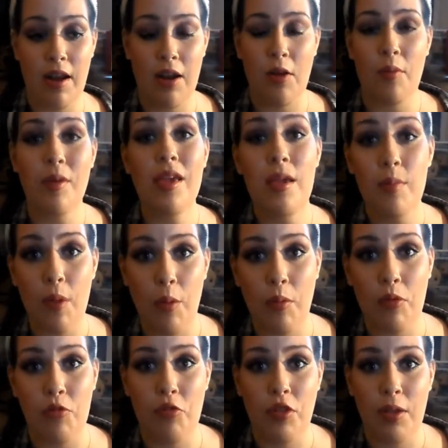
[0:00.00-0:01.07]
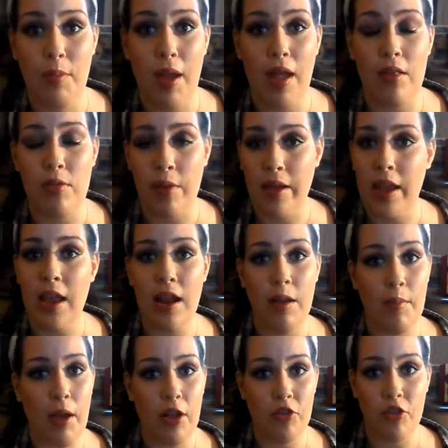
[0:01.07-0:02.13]
and I know chemo is really bad, so I
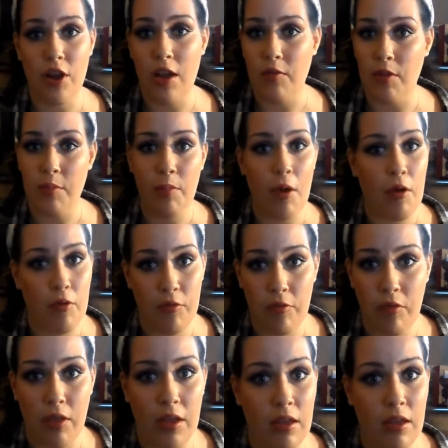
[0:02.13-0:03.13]
can't imagine having both.